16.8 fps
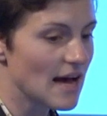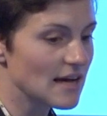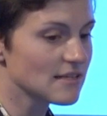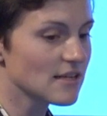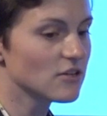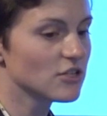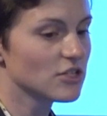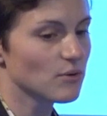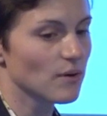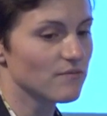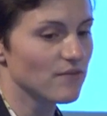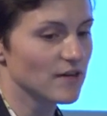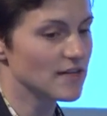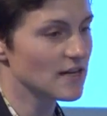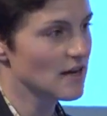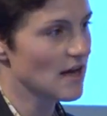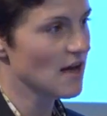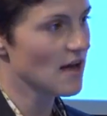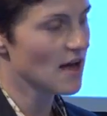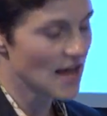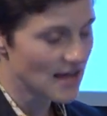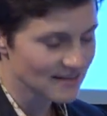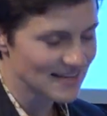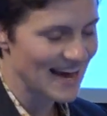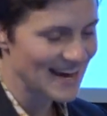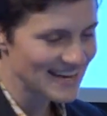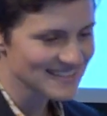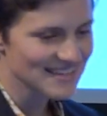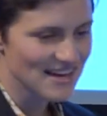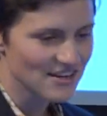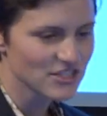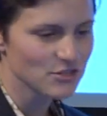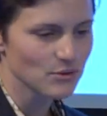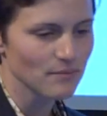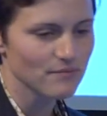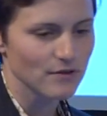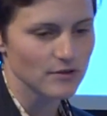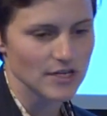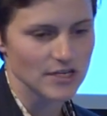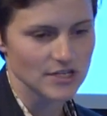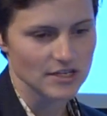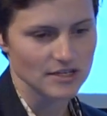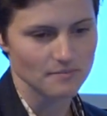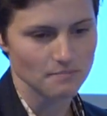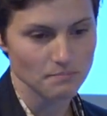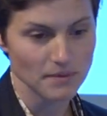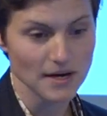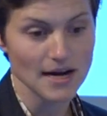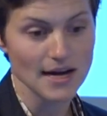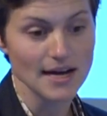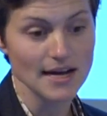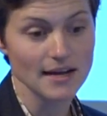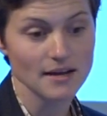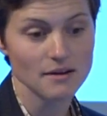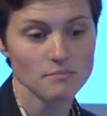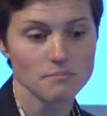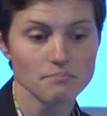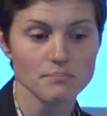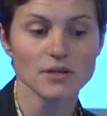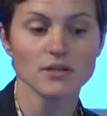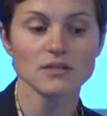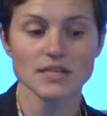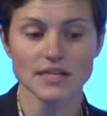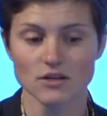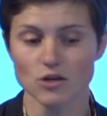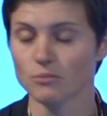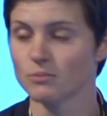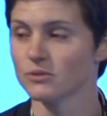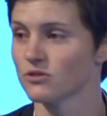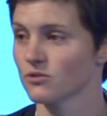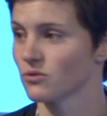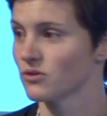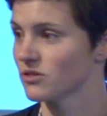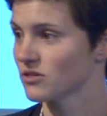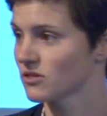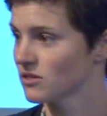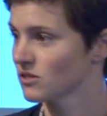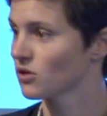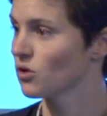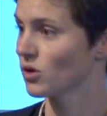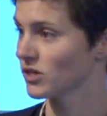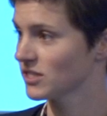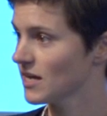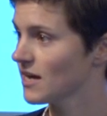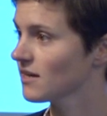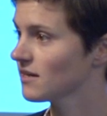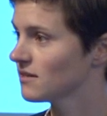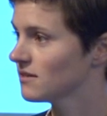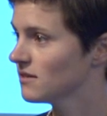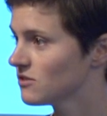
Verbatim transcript: as Energy Web, as Energy Web Foundation by building an open source core tech,